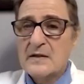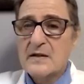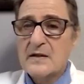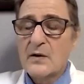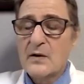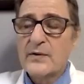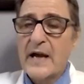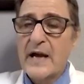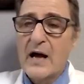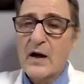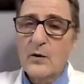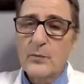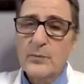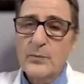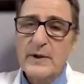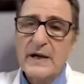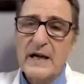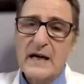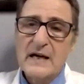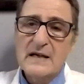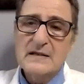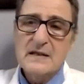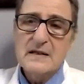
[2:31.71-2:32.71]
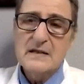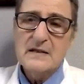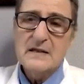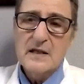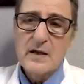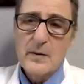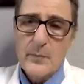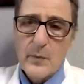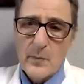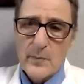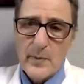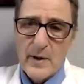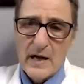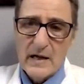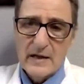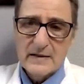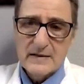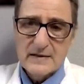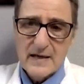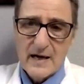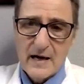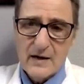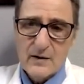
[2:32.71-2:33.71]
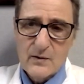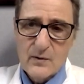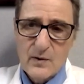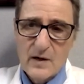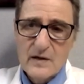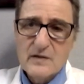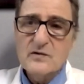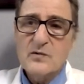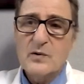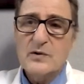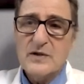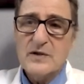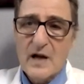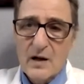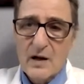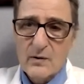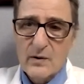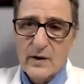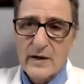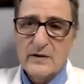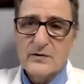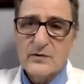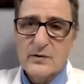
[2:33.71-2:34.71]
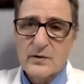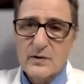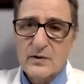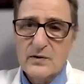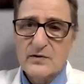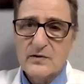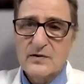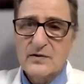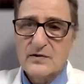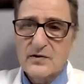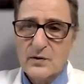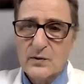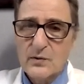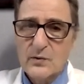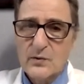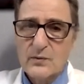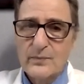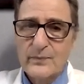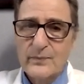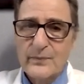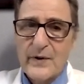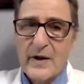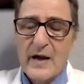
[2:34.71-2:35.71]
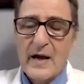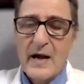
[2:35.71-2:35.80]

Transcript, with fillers: So the LPS is lipopolysaccharides, which I'll introduce soon,